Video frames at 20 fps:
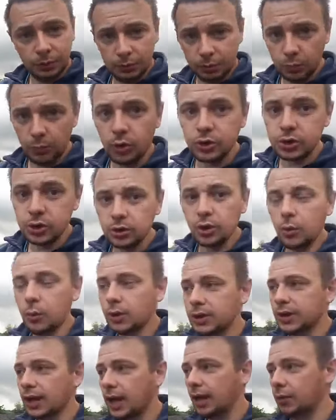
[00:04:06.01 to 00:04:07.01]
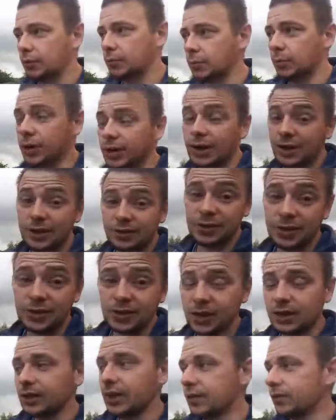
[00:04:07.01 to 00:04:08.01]
much lower down, but it is the
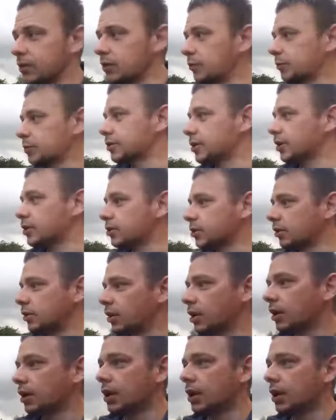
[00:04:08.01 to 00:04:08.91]
second level of protection.